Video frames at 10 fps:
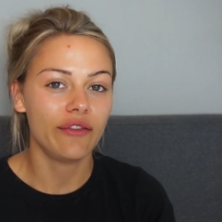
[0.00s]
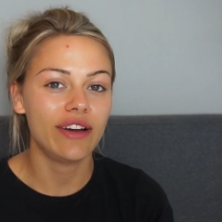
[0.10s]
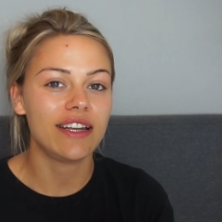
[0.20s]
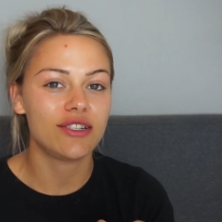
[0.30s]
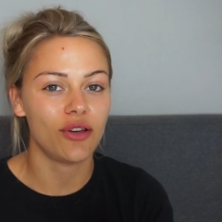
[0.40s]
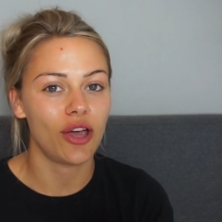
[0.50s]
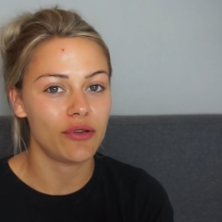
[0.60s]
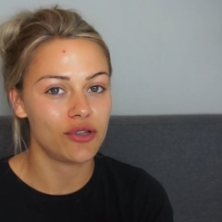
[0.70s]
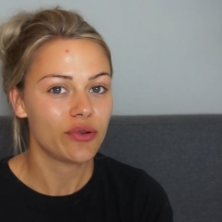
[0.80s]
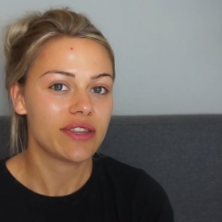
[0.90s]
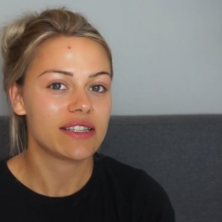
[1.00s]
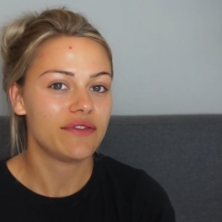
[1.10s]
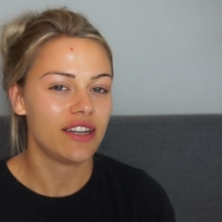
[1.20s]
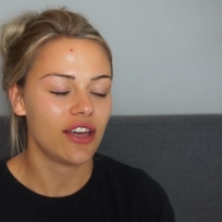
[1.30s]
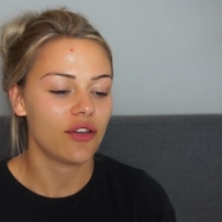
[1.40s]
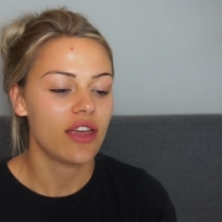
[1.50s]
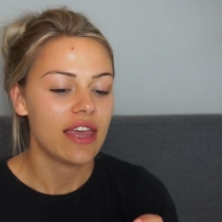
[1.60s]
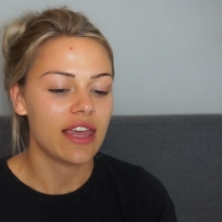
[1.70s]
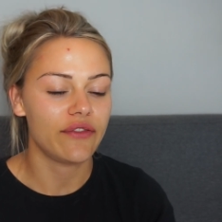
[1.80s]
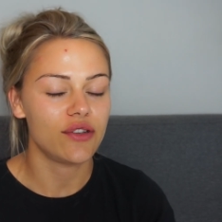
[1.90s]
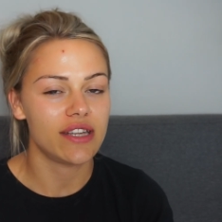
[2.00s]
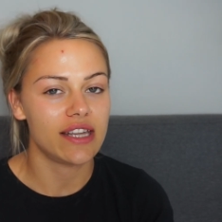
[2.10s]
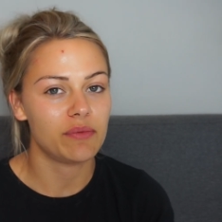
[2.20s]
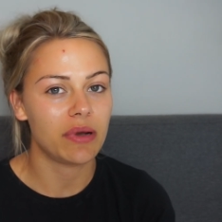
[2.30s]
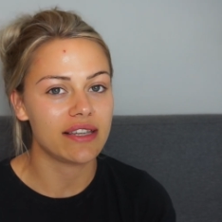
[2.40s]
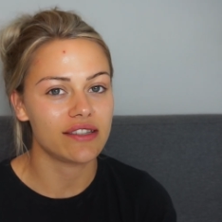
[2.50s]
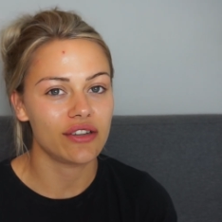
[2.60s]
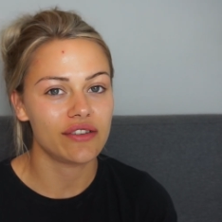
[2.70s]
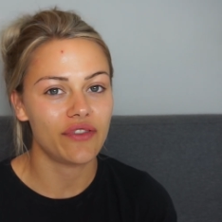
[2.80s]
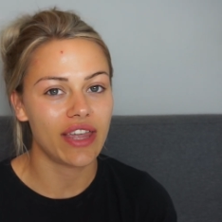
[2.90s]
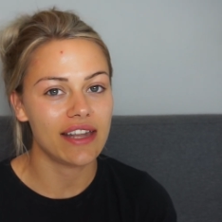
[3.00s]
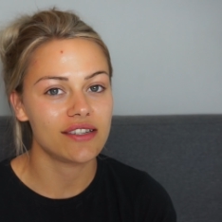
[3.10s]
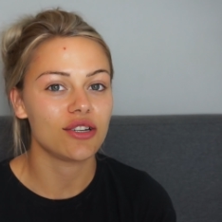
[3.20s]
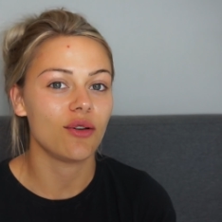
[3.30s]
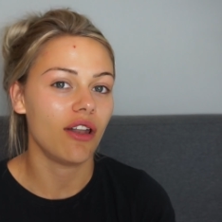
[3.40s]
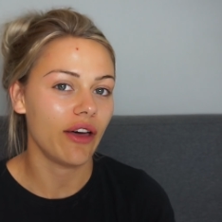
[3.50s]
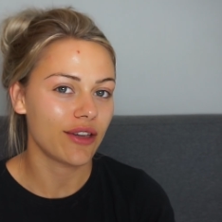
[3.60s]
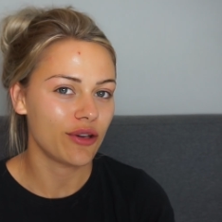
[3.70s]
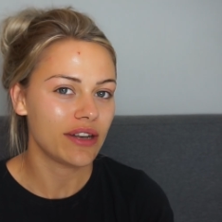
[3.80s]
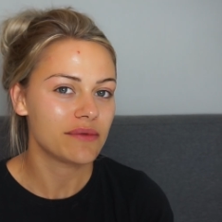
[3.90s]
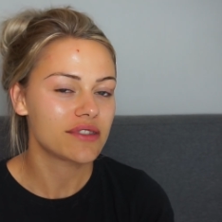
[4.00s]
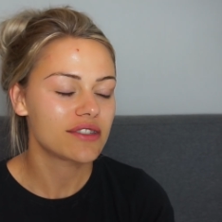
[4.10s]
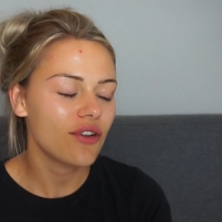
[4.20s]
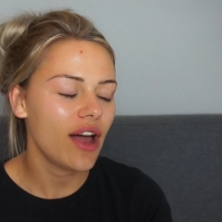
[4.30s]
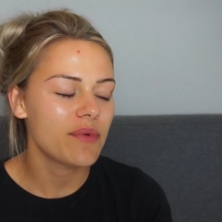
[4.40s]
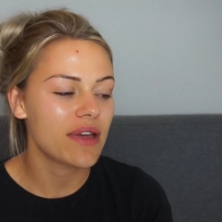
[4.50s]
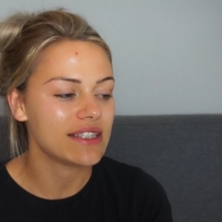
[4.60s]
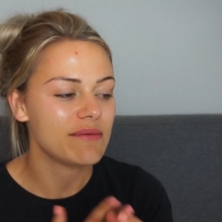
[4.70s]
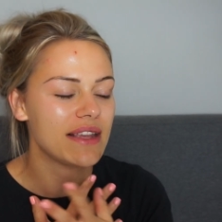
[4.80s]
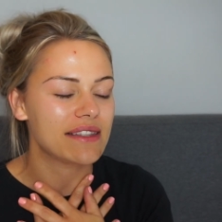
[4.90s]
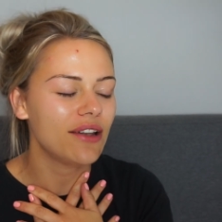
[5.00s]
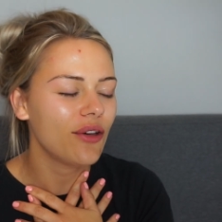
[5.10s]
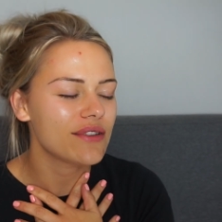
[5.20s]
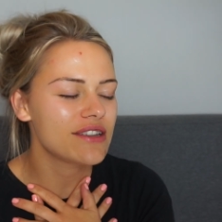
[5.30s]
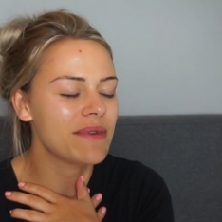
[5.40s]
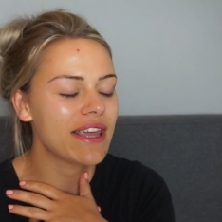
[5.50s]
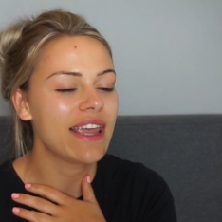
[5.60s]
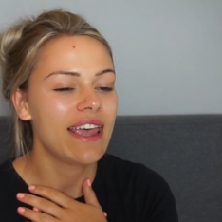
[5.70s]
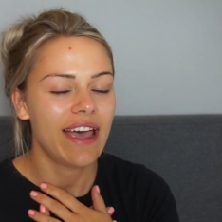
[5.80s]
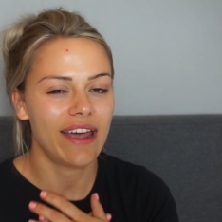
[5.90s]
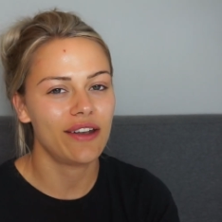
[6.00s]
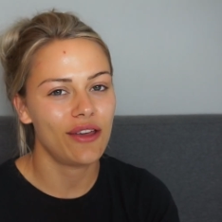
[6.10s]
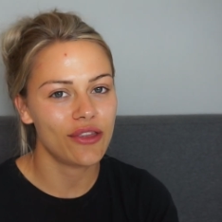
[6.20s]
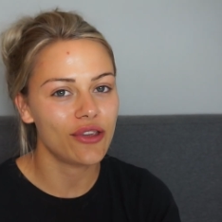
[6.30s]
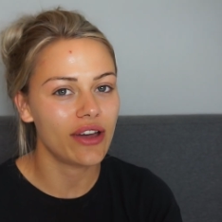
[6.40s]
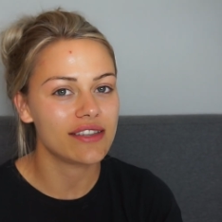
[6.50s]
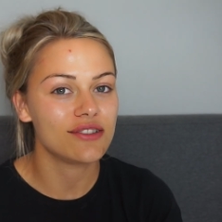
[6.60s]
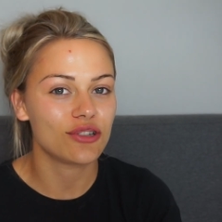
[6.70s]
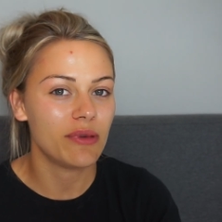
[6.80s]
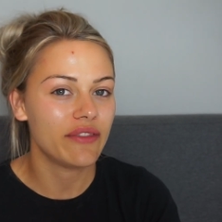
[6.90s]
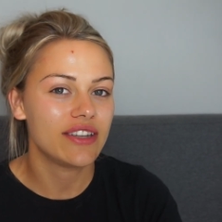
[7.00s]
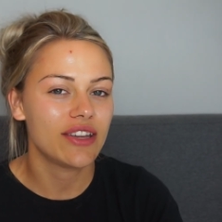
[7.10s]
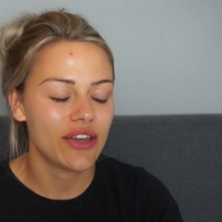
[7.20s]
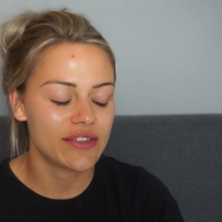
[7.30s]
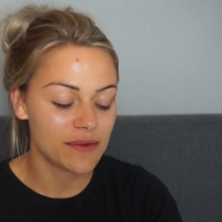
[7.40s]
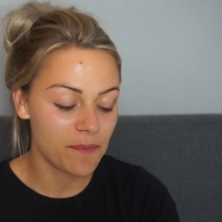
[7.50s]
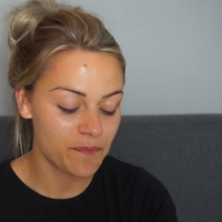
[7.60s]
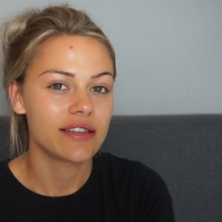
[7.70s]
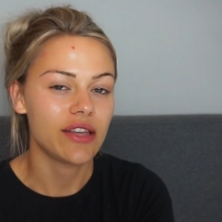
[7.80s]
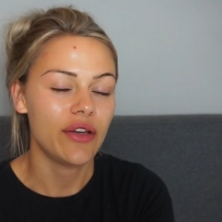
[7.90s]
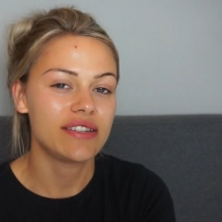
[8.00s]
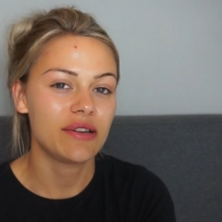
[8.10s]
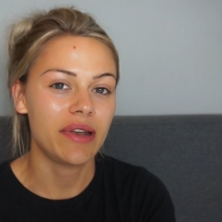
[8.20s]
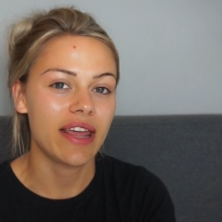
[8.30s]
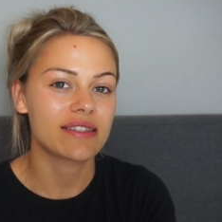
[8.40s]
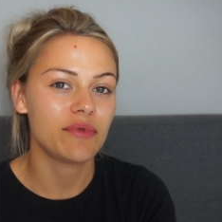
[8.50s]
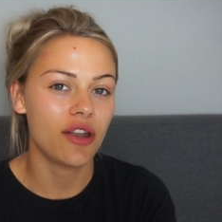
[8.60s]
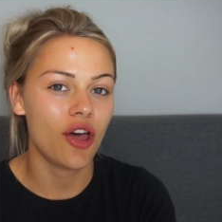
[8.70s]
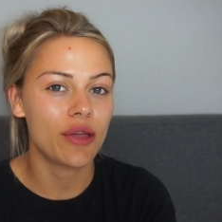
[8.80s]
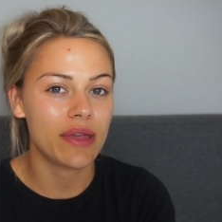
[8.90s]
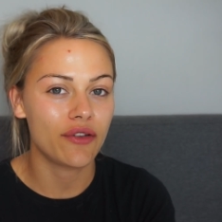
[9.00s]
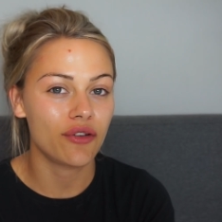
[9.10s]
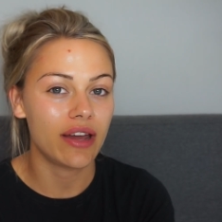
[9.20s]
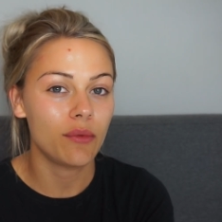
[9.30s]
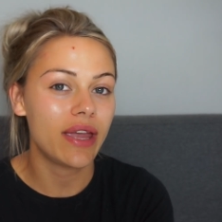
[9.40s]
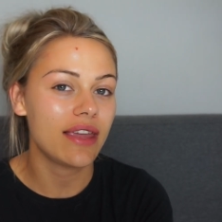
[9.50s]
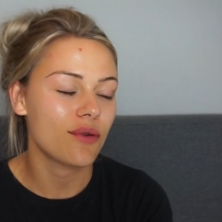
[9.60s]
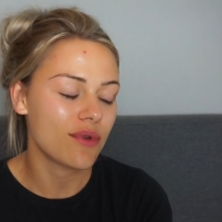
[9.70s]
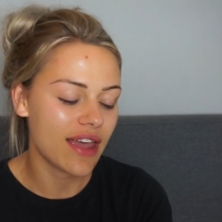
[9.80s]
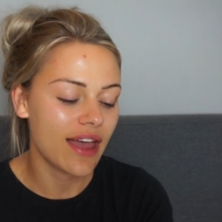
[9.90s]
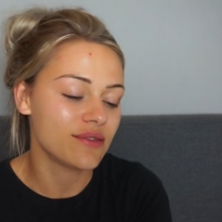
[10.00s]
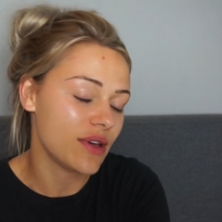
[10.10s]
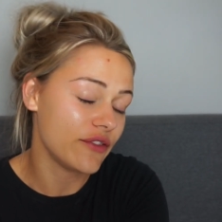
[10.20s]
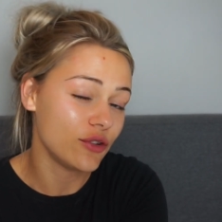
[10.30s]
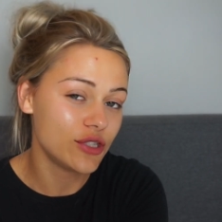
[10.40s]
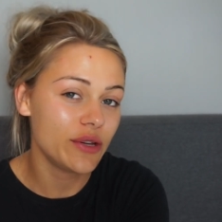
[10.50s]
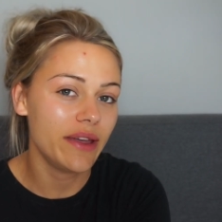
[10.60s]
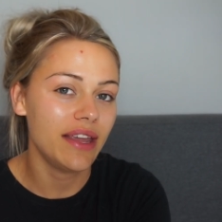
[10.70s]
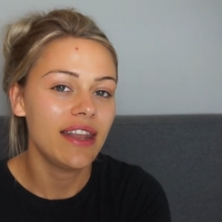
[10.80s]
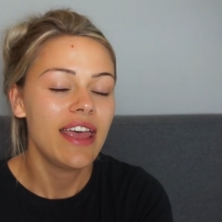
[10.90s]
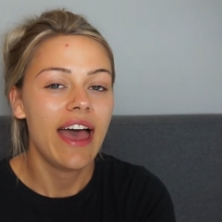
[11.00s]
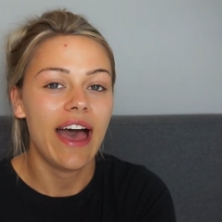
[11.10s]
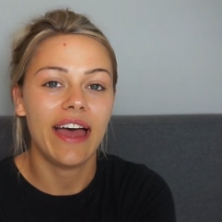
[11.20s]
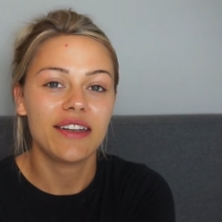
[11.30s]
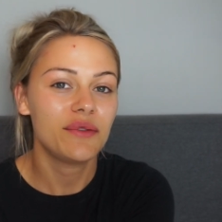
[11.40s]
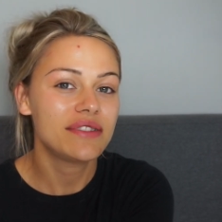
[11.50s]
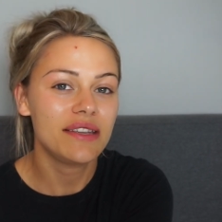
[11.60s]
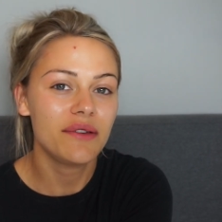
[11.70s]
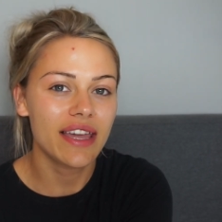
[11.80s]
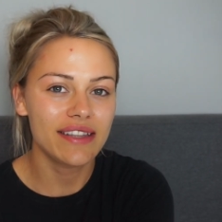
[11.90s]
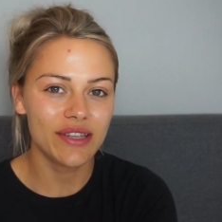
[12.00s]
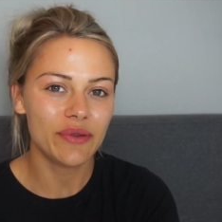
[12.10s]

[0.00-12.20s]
I really do hope you enjoyed this video. If you did, please don't forget to like, comment and subscribe, because it means a lot to me, and I know that you guys enjoy my videos. So until my next one, I hope you have a great week, weekend, whatever you're doing, and I'll see you again